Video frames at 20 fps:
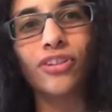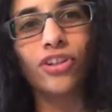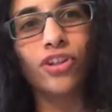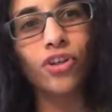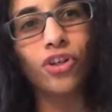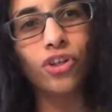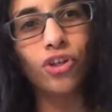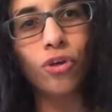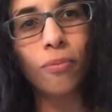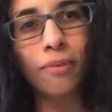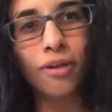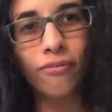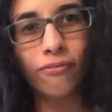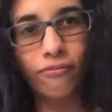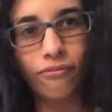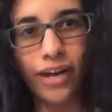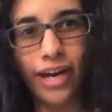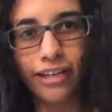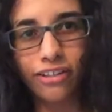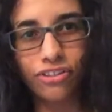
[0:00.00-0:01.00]
the
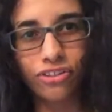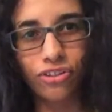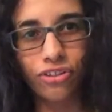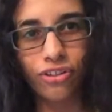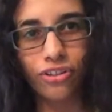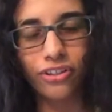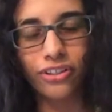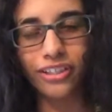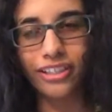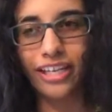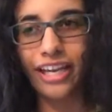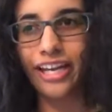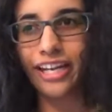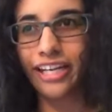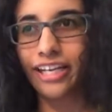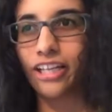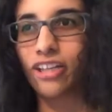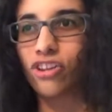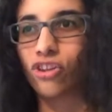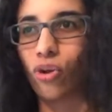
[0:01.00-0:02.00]
human factor
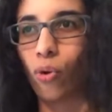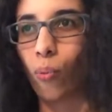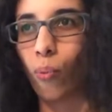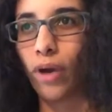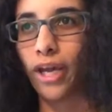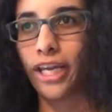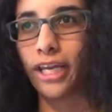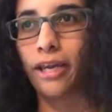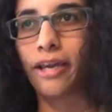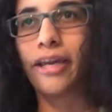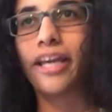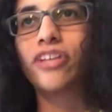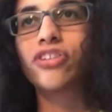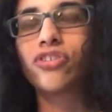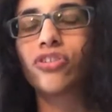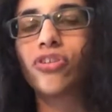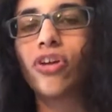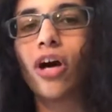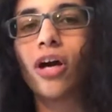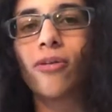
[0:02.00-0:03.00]
getting in the way.
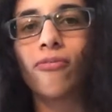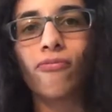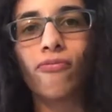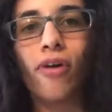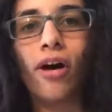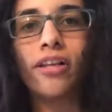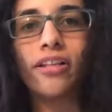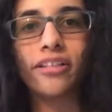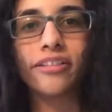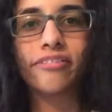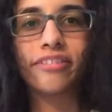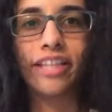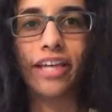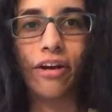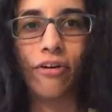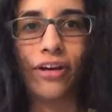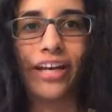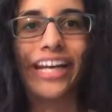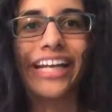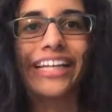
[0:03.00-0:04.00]
It's not
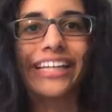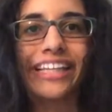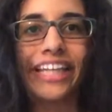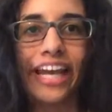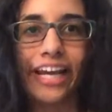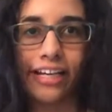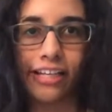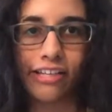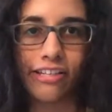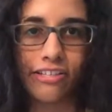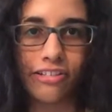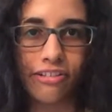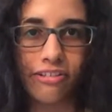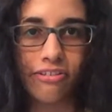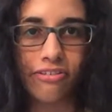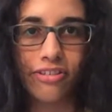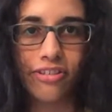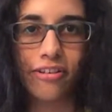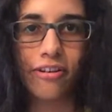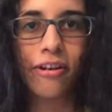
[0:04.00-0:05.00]
voluntary
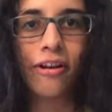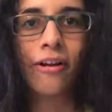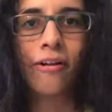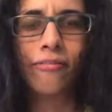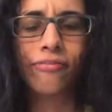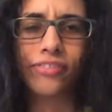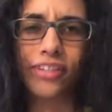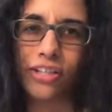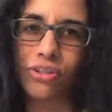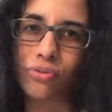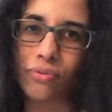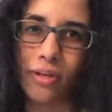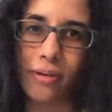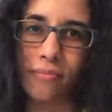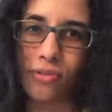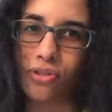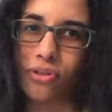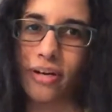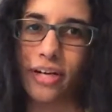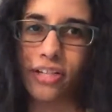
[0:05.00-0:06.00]
negligence. That's
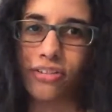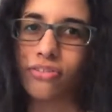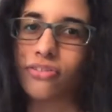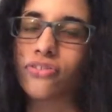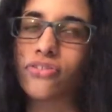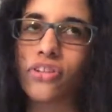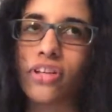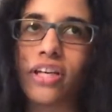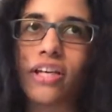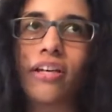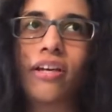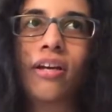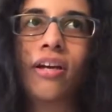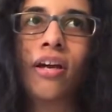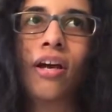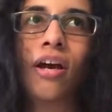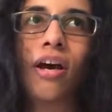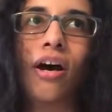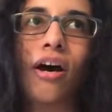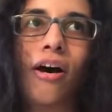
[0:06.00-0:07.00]
what I'm trying to say.
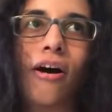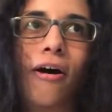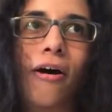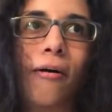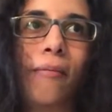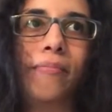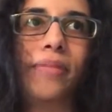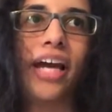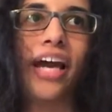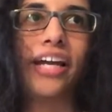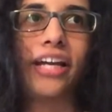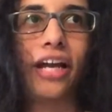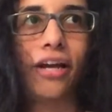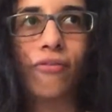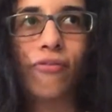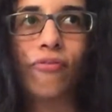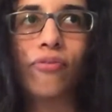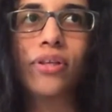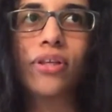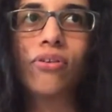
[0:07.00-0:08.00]
And
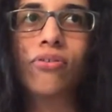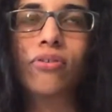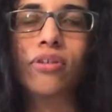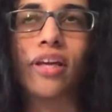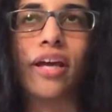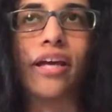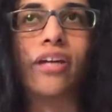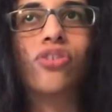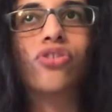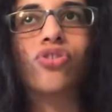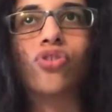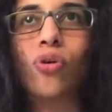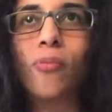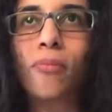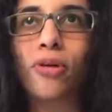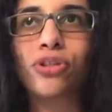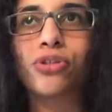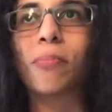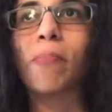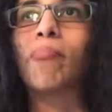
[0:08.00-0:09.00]
I feel like
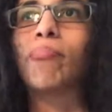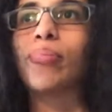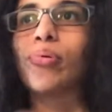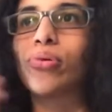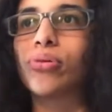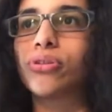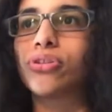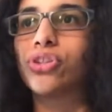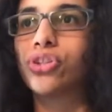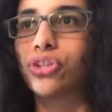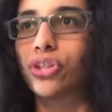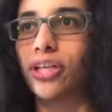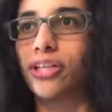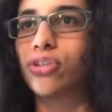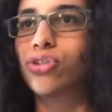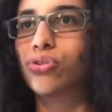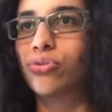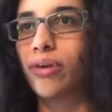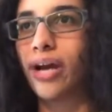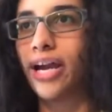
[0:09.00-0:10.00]
so much
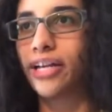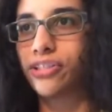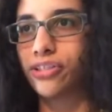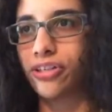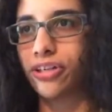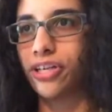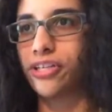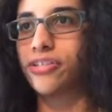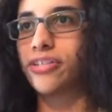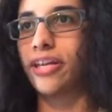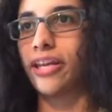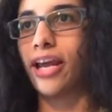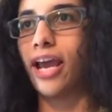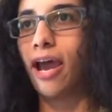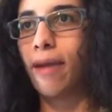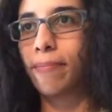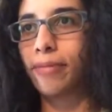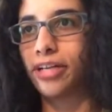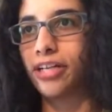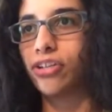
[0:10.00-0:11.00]
bullshit tragedies that
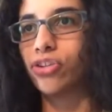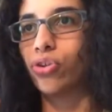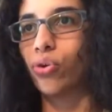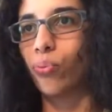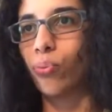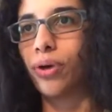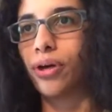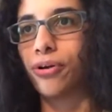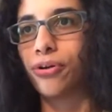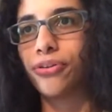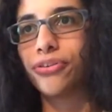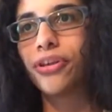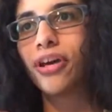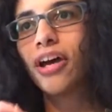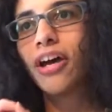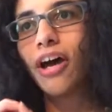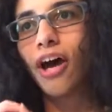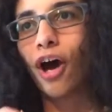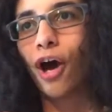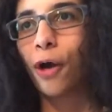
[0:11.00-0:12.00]
happen in the world
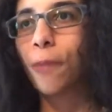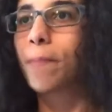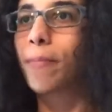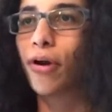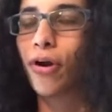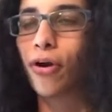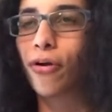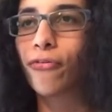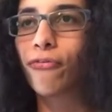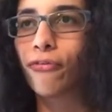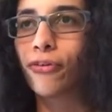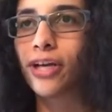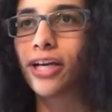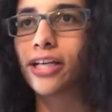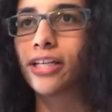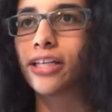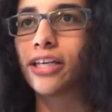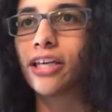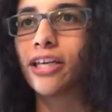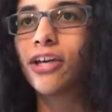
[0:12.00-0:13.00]
are
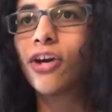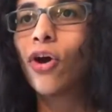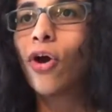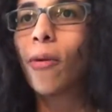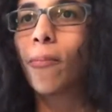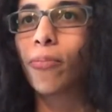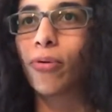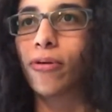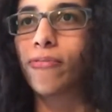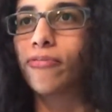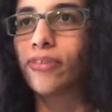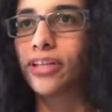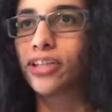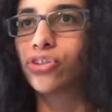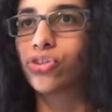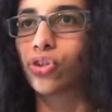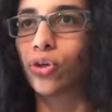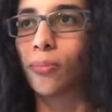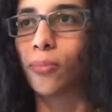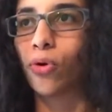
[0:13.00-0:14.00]
perfectly
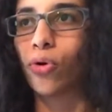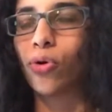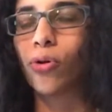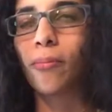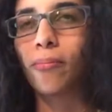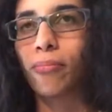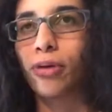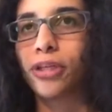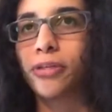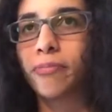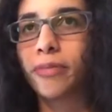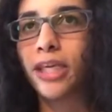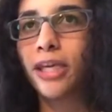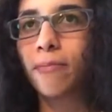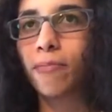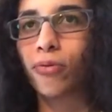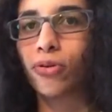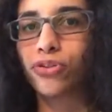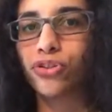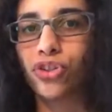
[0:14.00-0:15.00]
preventable, but
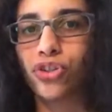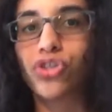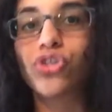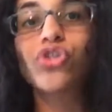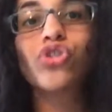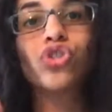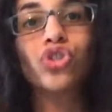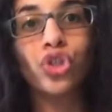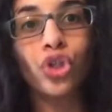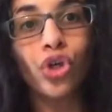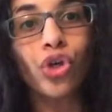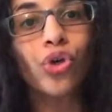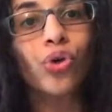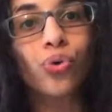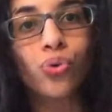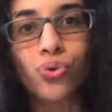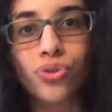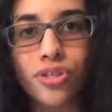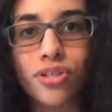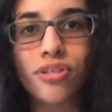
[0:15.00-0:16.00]
people just
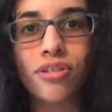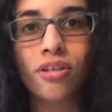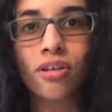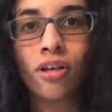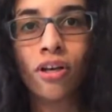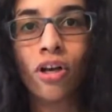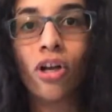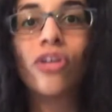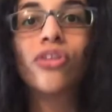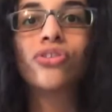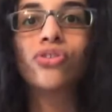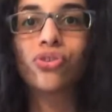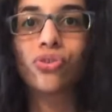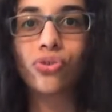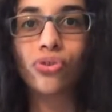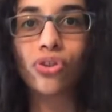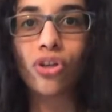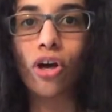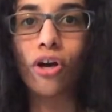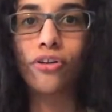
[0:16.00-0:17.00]
choose
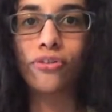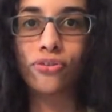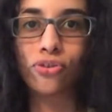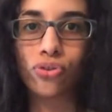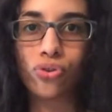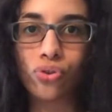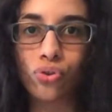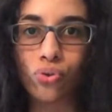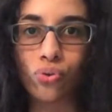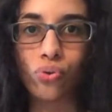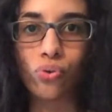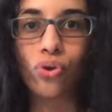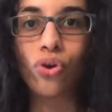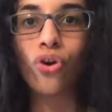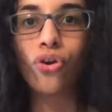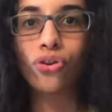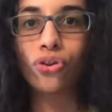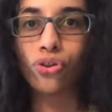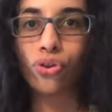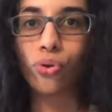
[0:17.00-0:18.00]
to not do
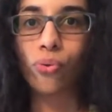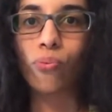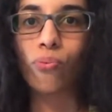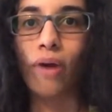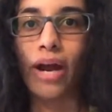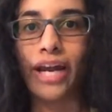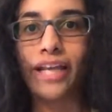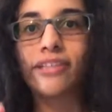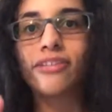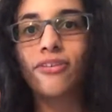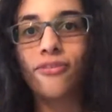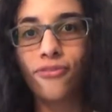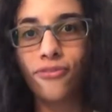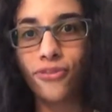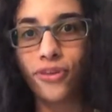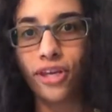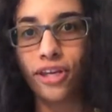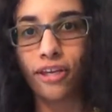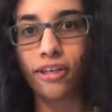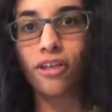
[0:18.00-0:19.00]
the right
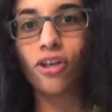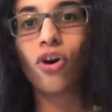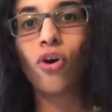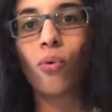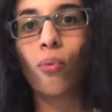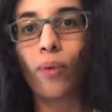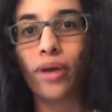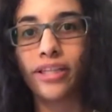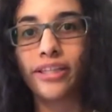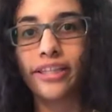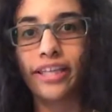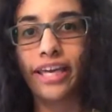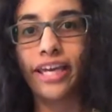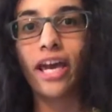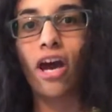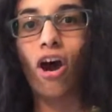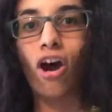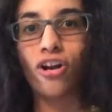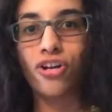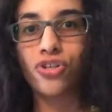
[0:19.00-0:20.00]
thing when
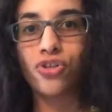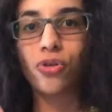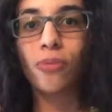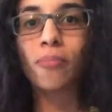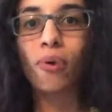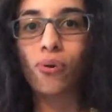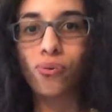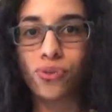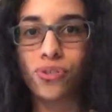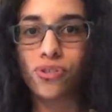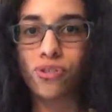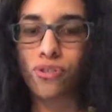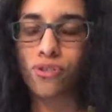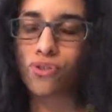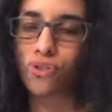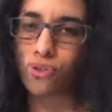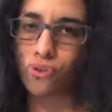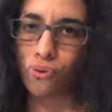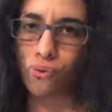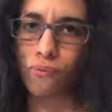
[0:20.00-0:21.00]
they are supposed
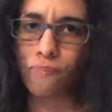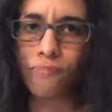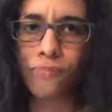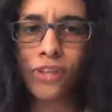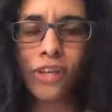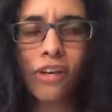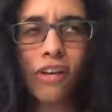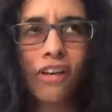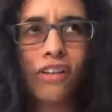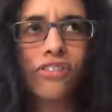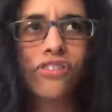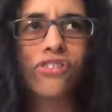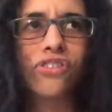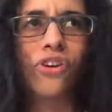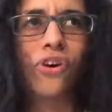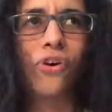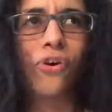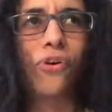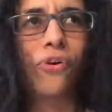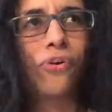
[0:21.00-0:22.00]
to.
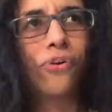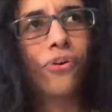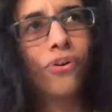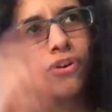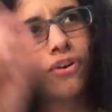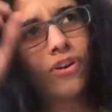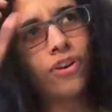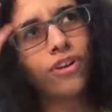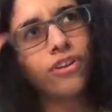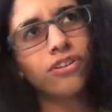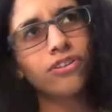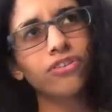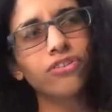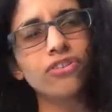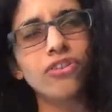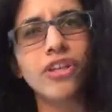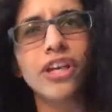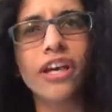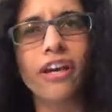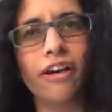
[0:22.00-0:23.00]
So,
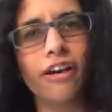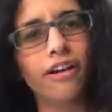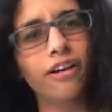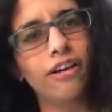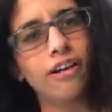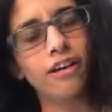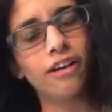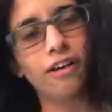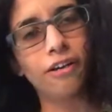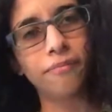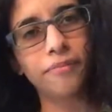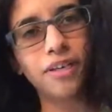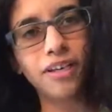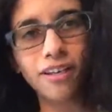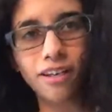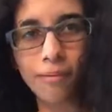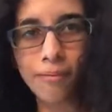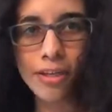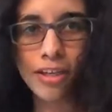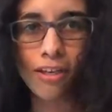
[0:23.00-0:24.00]
so yeah.
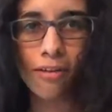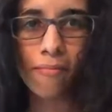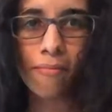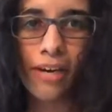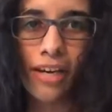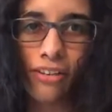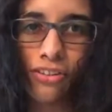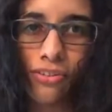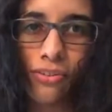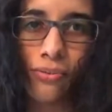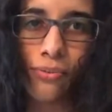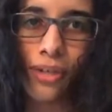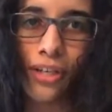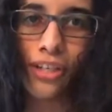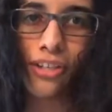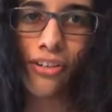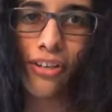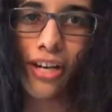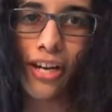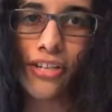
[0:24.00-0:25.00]
Let me get back to
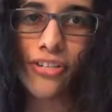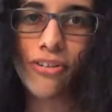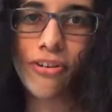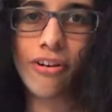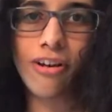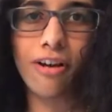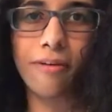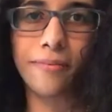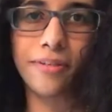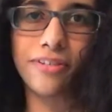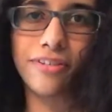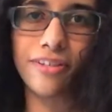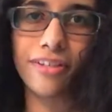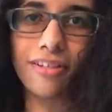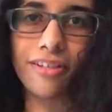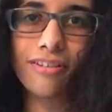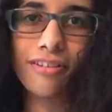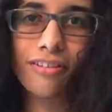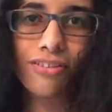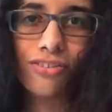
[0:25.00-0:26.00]
what you guys are
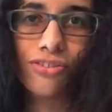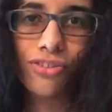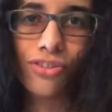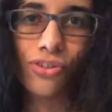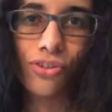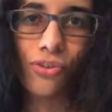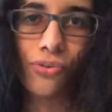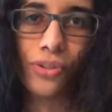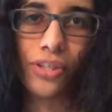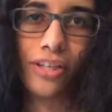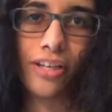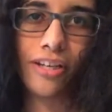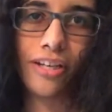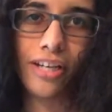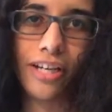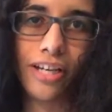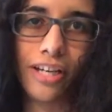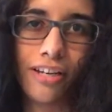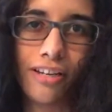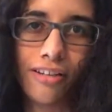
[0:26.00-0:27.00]
commenting so that
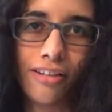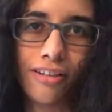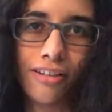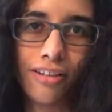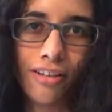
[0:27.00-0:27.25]
I